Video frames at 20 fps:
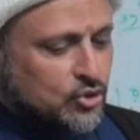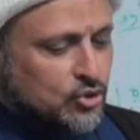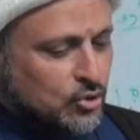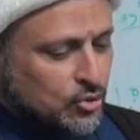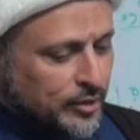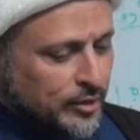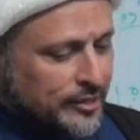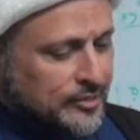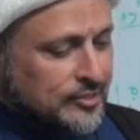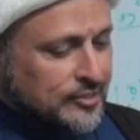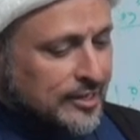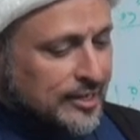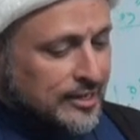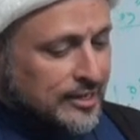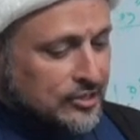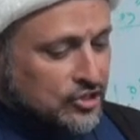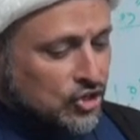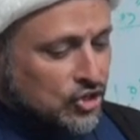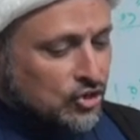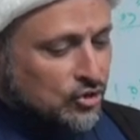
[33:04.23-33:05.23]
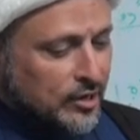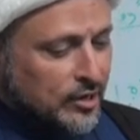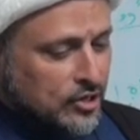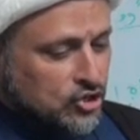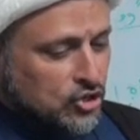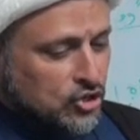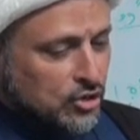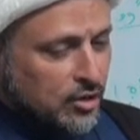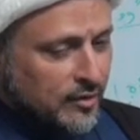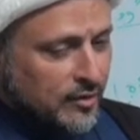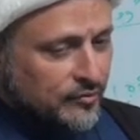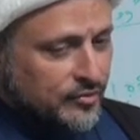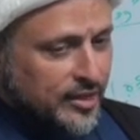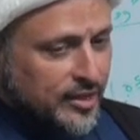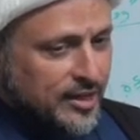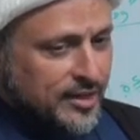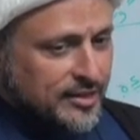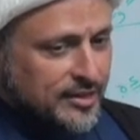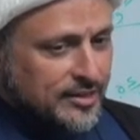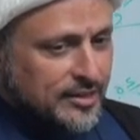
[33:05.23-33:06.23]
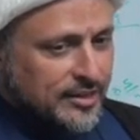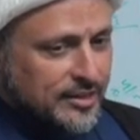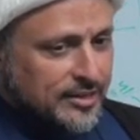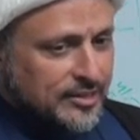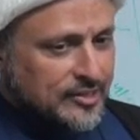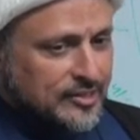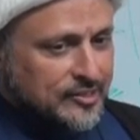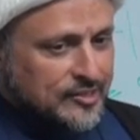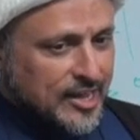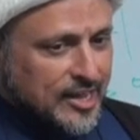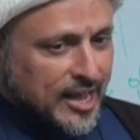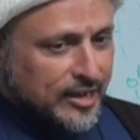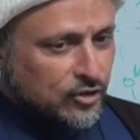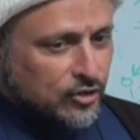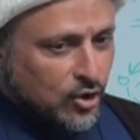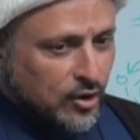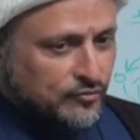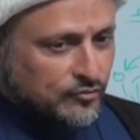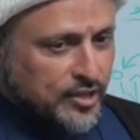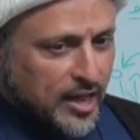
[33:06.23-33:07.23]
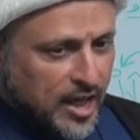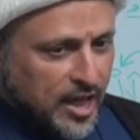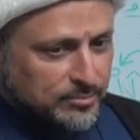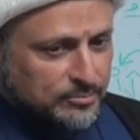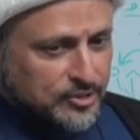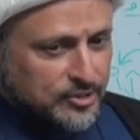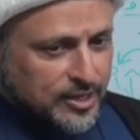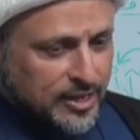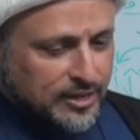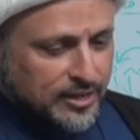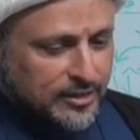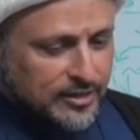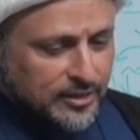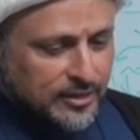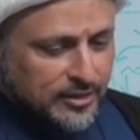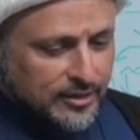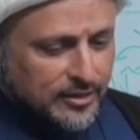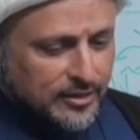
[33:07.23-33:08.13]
So it's a continuation of the sign of the hamza.